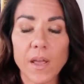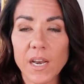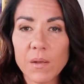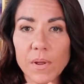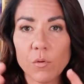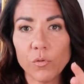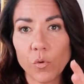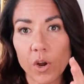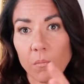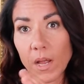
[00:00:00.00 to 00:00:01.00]
anybody was
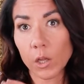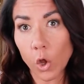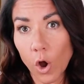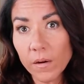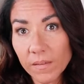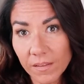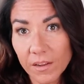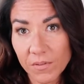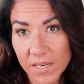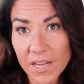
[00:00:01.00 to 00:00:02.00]
wearing my long
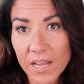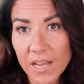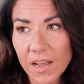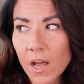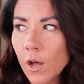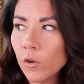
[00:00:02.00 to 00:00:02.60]
sleeve tee